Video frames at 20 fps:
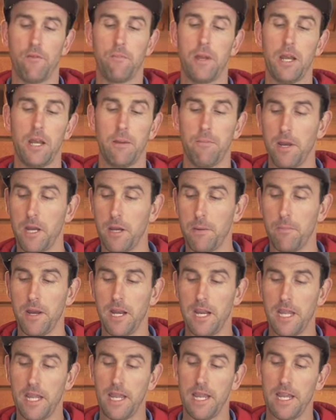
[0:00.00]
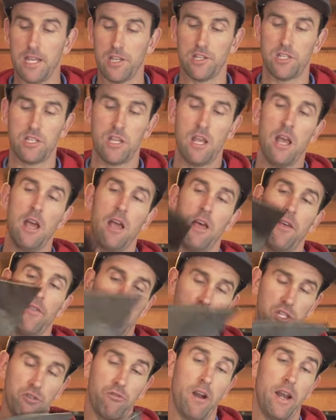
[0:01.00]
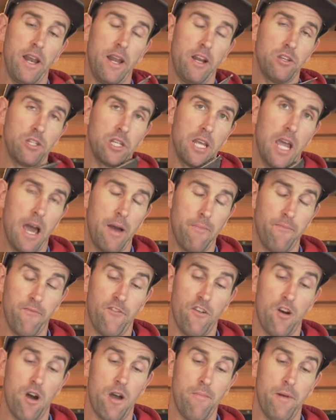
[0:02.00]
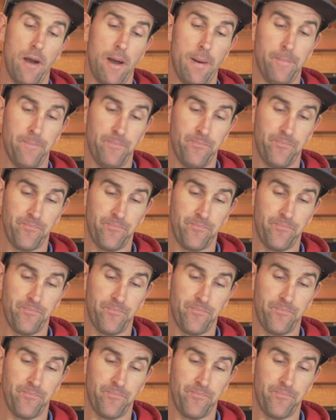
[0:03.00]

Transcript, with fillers: for many, many, many years. This right here is carbon fibre.